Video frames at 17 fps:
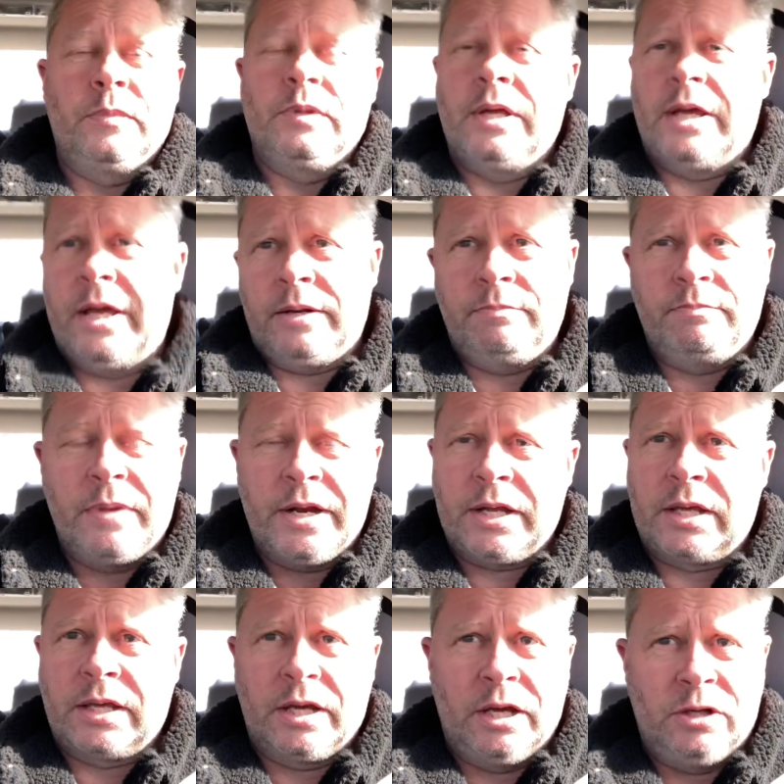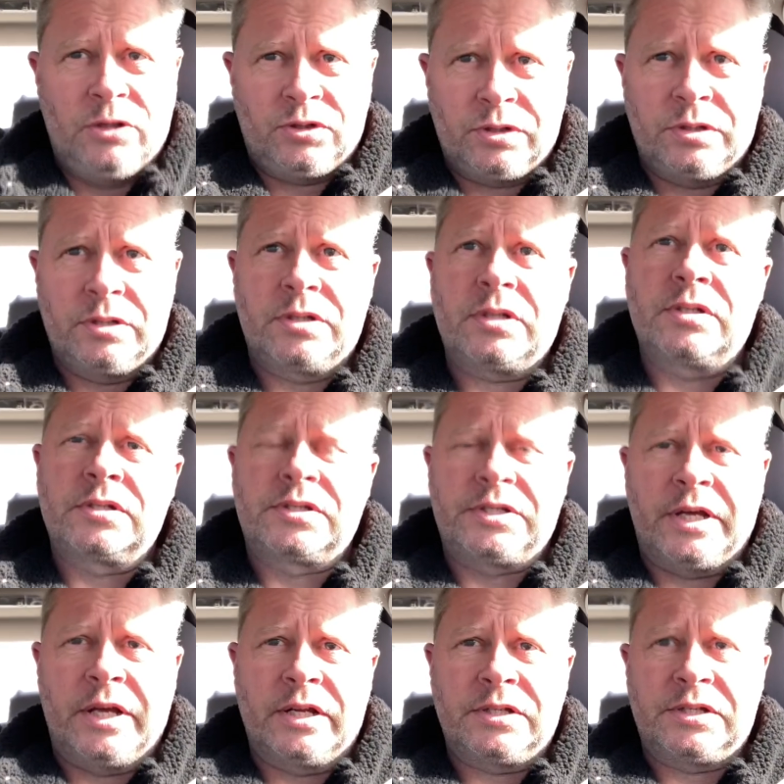and medications
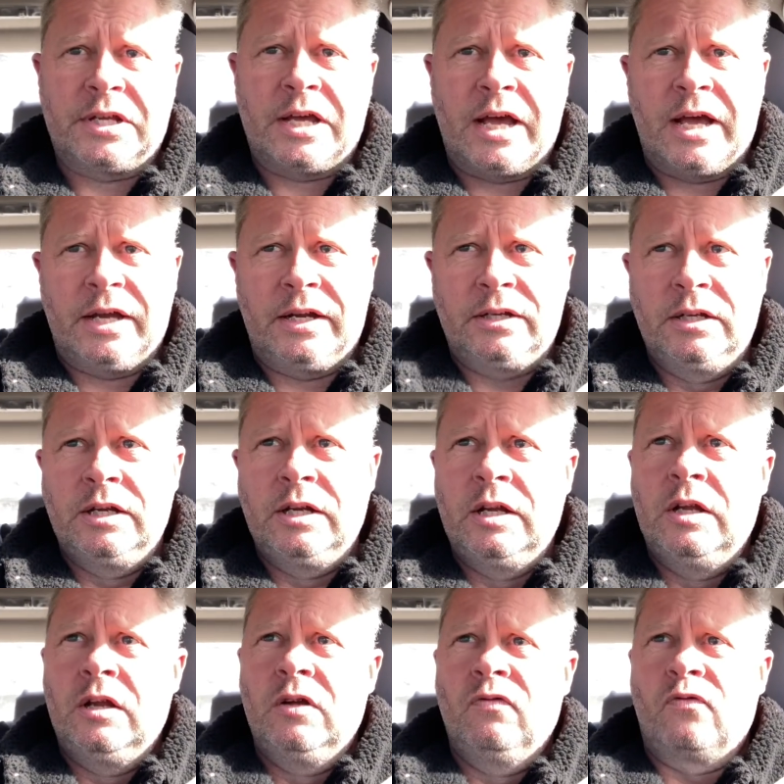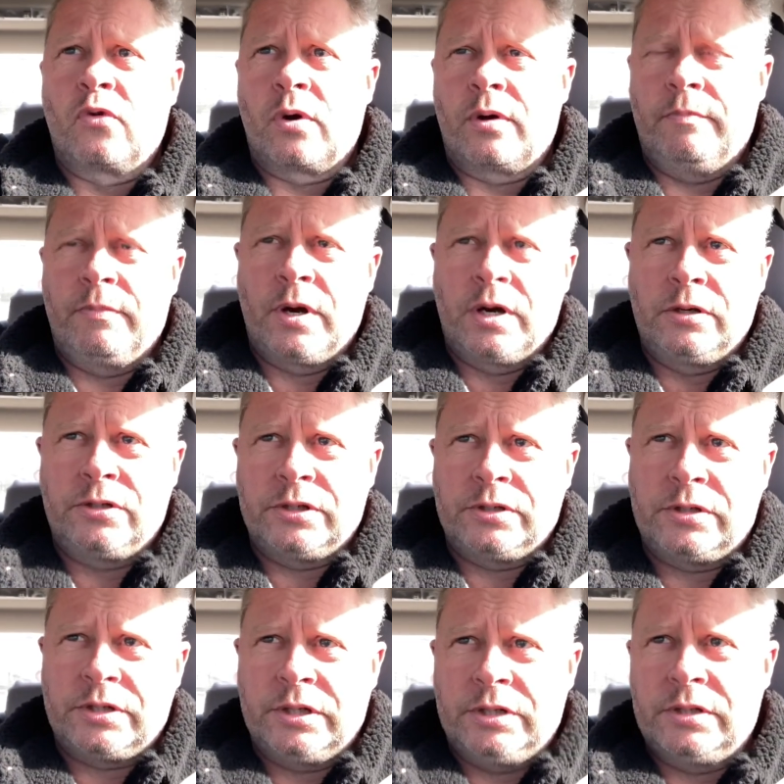set aside for
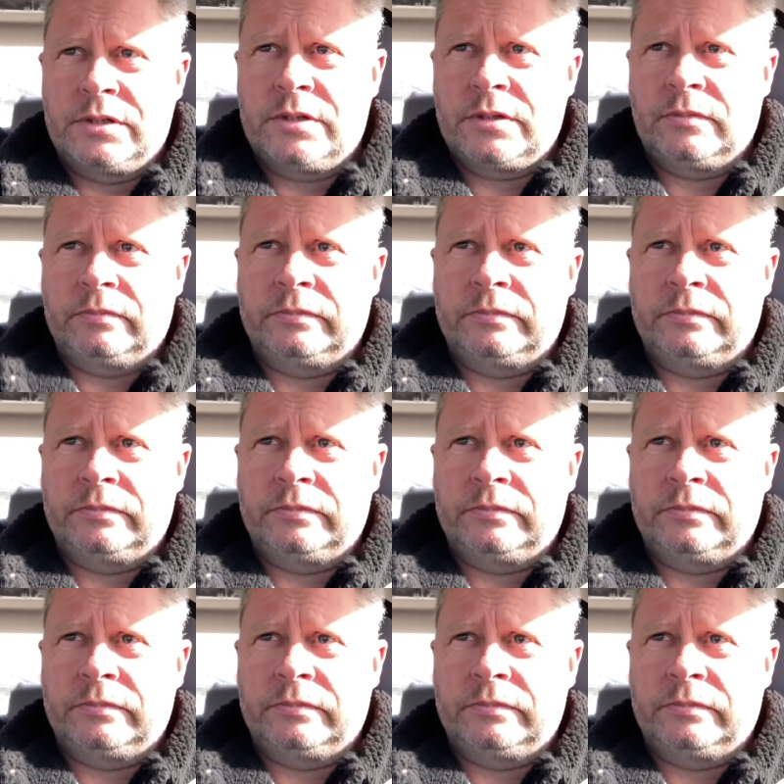emergencies.